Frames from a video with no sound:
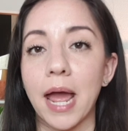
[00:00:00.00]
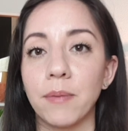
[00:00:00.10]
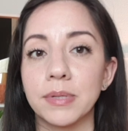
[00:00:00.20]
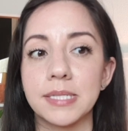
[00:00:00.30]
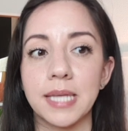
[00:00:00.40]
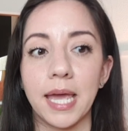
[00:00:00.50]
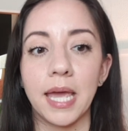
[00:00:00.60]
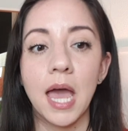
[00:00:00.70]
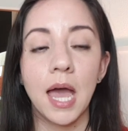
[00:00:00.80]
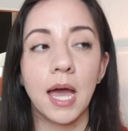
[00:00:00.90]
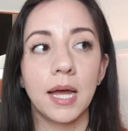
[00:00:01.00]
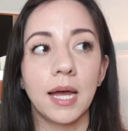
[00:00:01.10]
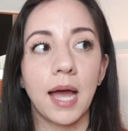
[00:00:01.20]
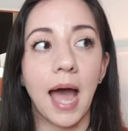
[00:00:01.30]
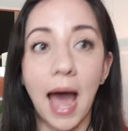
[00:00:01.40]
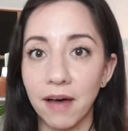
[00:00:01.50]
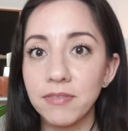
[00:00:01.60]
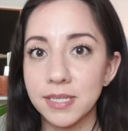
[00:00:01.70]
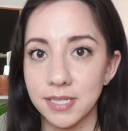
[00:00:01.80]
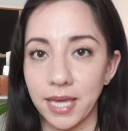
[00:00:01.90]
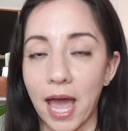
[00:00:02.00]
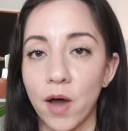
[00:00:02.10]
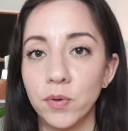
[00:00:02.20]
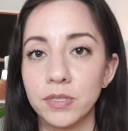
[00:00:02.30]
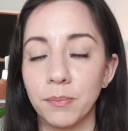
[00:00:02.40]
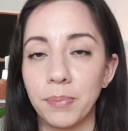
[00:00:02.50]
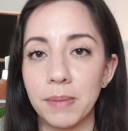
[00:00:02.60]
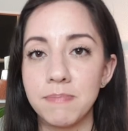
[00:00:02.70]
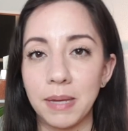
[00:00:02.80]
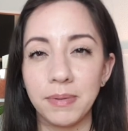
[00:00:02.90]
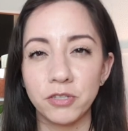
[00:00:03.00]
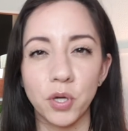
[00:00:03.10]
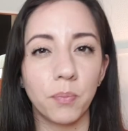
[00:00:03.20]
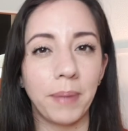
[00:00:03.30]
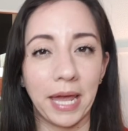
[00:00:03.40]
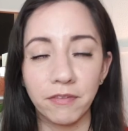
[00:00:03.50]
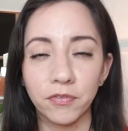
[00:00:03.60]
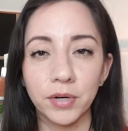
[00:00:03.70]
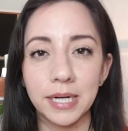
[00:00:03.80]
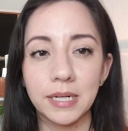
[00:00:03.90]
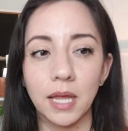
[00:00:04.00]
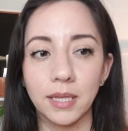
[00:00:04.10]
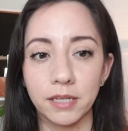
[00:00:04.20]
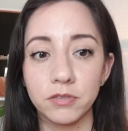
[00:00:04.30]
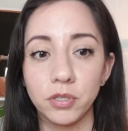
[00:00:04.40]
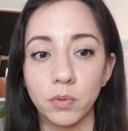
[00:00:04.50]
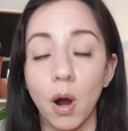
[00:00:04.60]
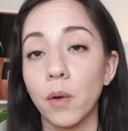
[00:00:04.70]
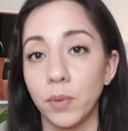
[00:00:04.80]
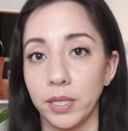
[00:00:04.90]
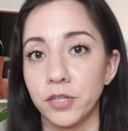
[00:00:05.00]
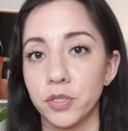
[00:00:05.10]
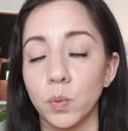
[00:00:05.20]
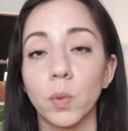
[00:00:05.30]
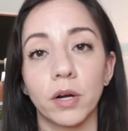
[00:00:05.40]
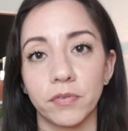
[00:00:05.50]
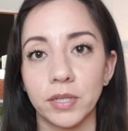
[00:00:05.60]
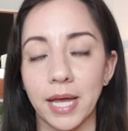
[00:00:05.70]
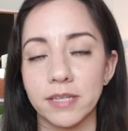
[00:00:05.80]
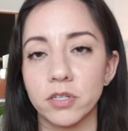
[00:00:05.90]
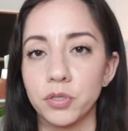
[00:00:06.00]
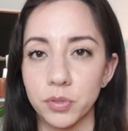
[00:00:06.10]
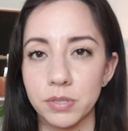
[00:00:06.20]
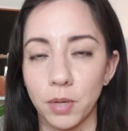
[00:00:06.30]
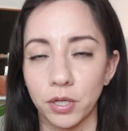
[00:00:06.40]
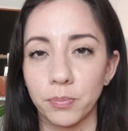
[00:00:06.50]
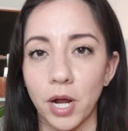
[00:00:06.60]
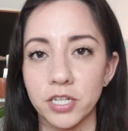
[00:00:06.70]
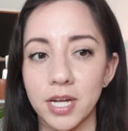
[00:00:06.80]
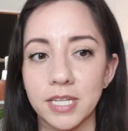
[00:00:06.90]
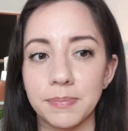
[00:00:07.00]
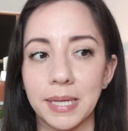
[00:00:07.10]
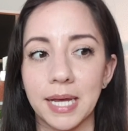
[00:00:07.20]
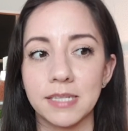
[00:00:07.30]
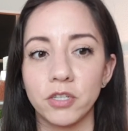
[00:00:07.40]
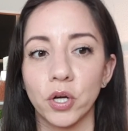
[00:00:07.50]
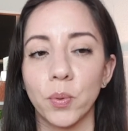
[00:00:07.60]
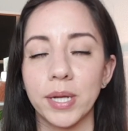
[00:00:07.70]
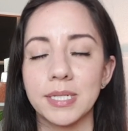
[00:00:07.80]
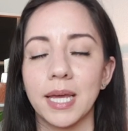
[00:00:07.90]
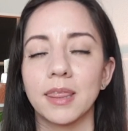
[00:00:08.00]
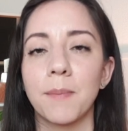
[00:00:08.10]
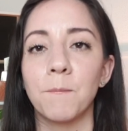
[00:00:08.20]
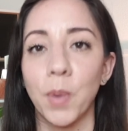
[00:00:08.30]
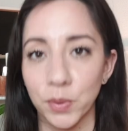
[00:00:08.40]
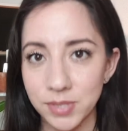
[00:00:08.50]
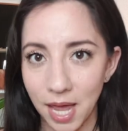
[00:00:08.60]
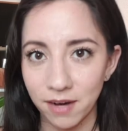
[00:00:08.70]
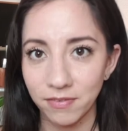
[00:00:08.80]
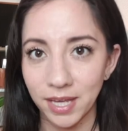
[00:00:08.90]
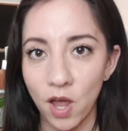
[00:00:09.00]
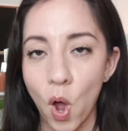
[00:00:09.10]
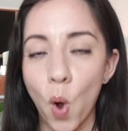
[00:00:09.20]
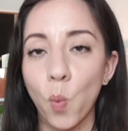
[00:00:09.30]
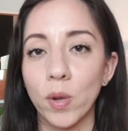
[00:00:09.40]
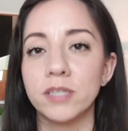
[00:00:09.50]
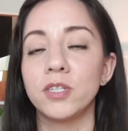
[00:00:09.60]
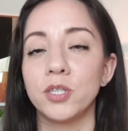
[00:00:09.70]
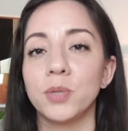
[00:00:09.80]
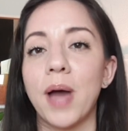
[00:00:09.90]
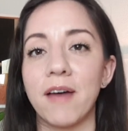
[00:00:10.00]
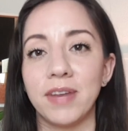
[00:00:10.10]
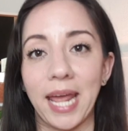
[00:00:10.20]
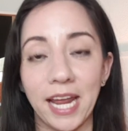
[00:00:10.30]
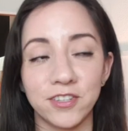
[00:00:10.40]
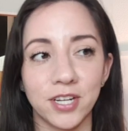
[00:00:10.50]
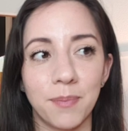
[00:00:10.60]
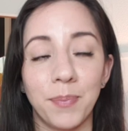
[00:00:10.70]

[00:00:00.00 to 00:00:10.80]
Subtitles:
I would say have this account, but maybe don't pay for it unless you are willing to work for less or do smaller projects, because you're going to get the most out of it once you do have an agent.